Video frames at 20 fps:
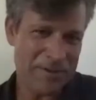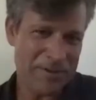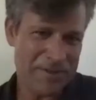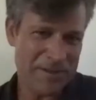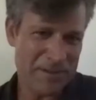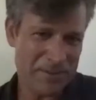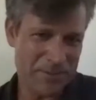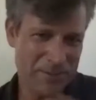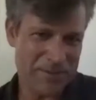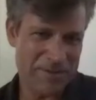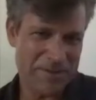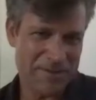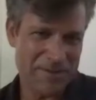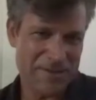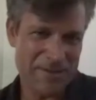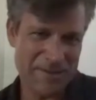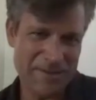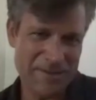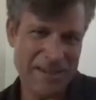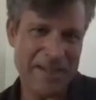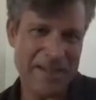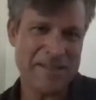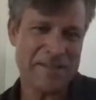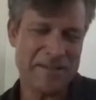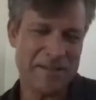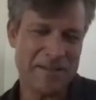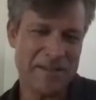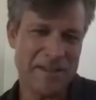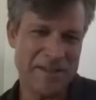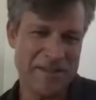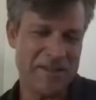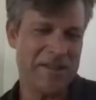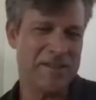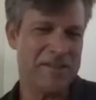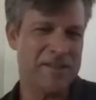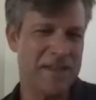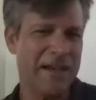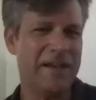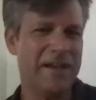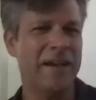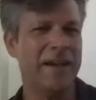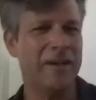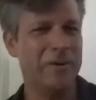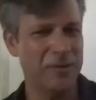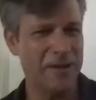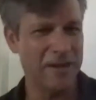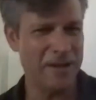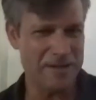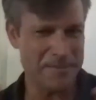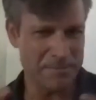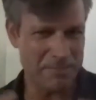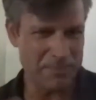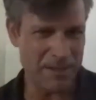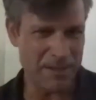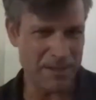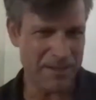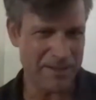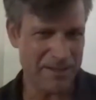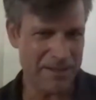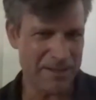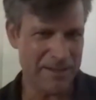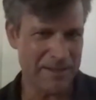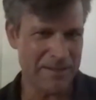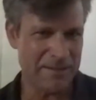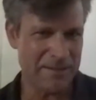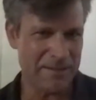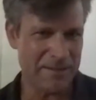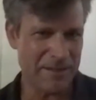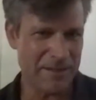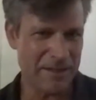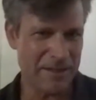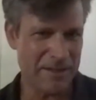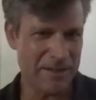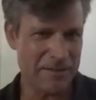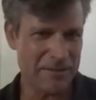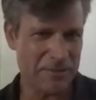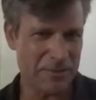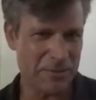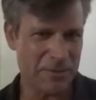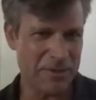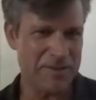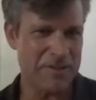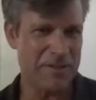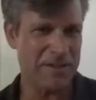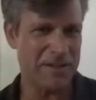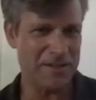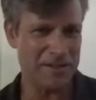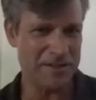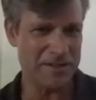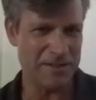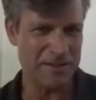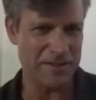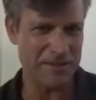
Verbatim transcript: he was that's is is that how you guys met in his class or was it? We